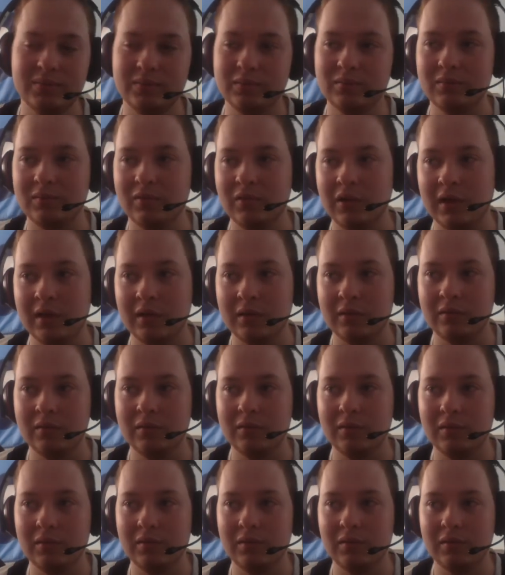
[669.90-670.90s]
well,
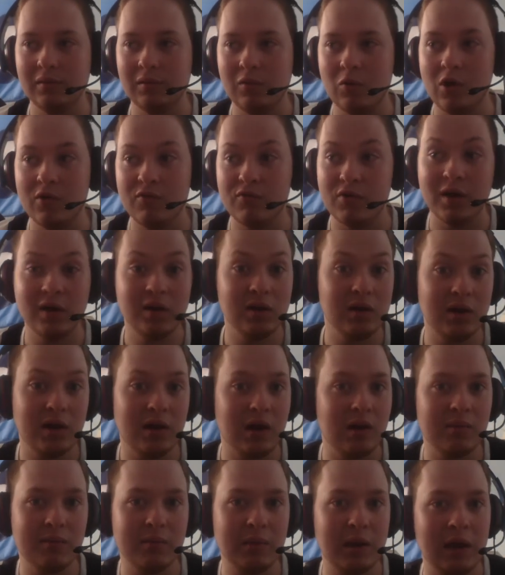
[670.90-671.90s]
quite frankly,
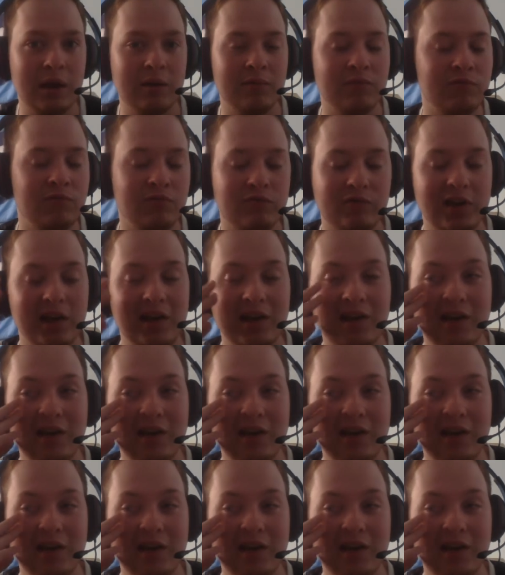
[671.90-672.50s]
I'm really